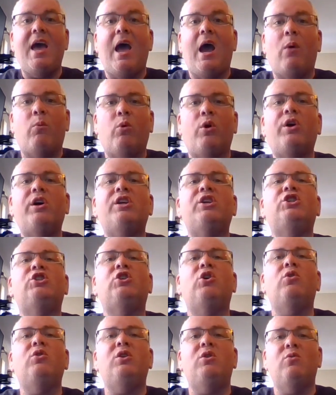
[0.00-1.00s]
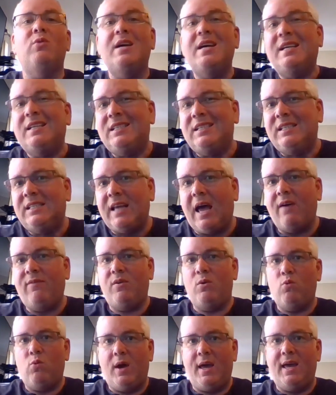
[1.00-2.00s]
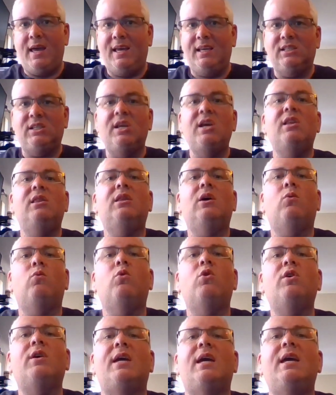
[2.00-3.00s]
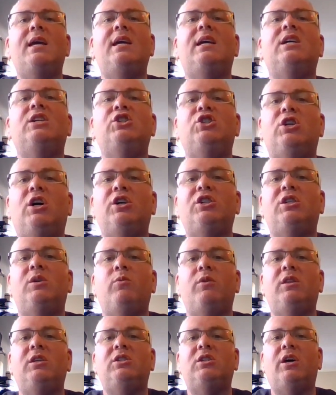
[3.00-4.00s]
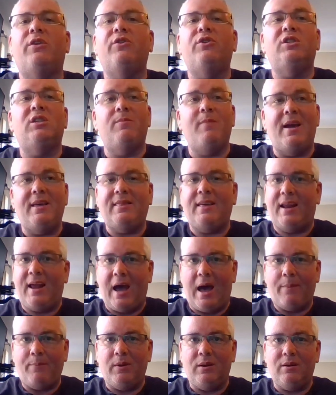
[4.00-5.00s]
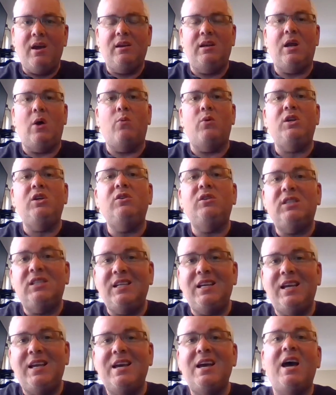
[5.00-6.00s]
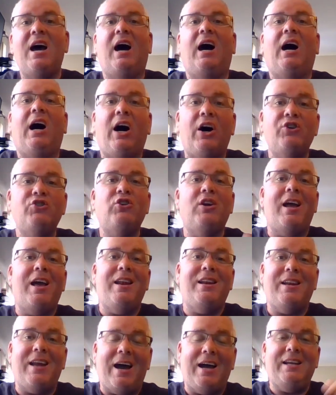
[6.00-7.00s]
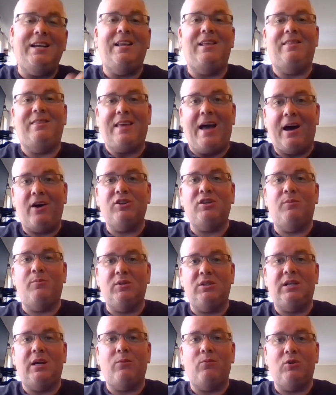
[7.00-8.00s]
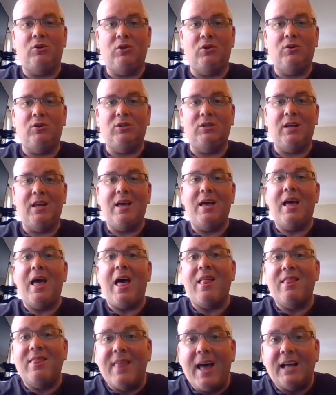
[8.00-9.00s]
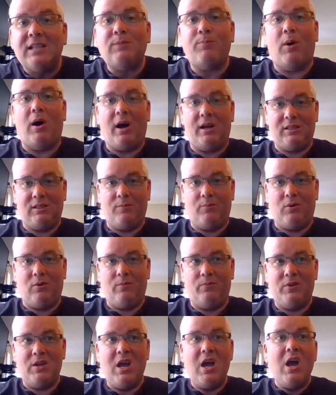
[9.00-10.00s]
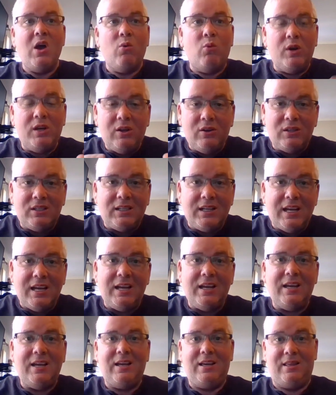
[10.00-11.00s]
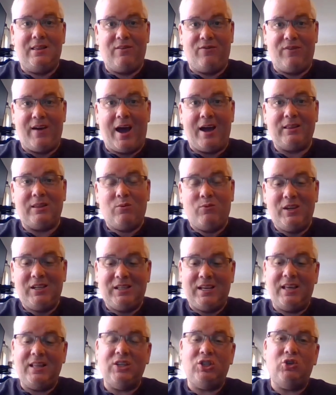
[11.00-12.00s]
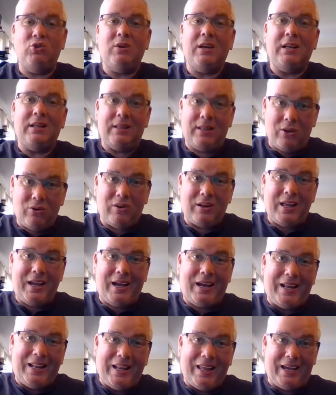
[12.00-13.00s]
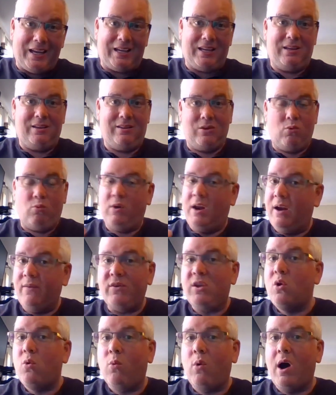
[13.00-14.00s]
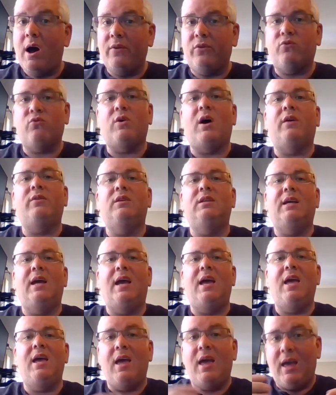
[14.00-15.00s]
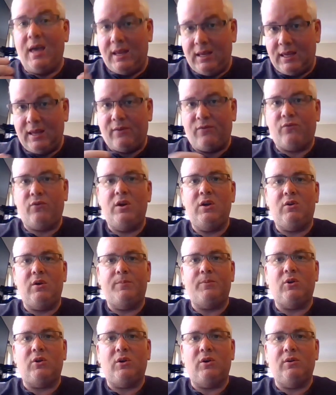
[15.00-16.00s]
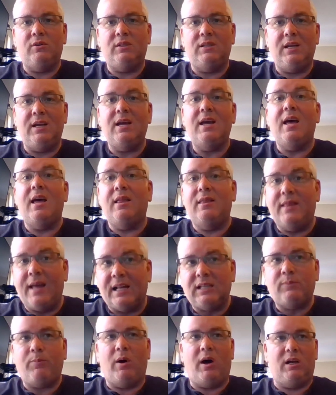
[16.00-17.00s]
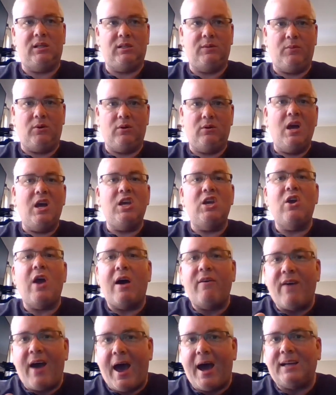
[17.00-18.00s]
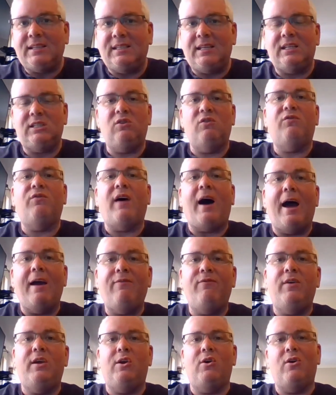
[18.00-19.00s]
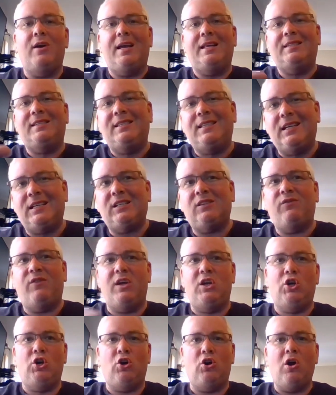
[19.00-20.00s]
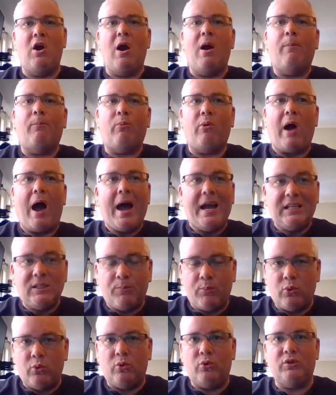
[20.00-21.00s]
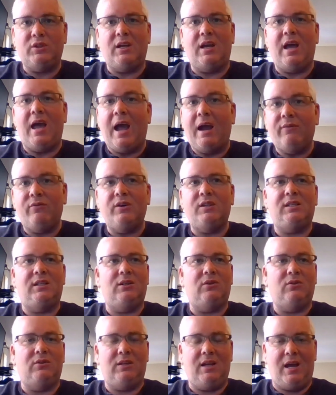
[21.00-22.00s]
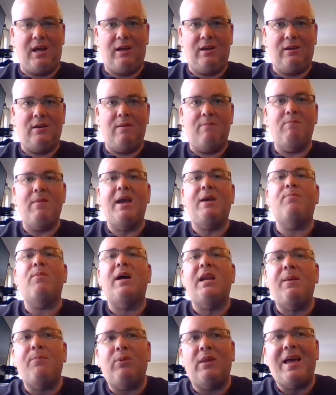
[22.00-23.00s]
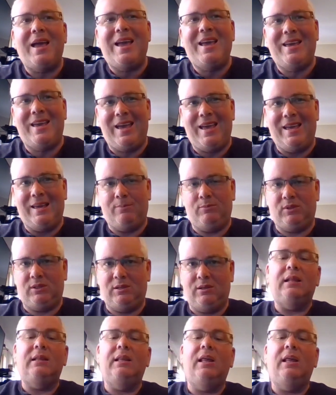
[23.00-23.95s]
And we're going to show you seven ways that work in conjunction with each other to make that happen. Now, when you see 190,000% returns, that's possible. When you see the fact that we say that you can literally click whenever you want throughout the day and get free cryptocurrency, that's possible. You have access to five figure and six figure prize pools every single day. Make money playing games.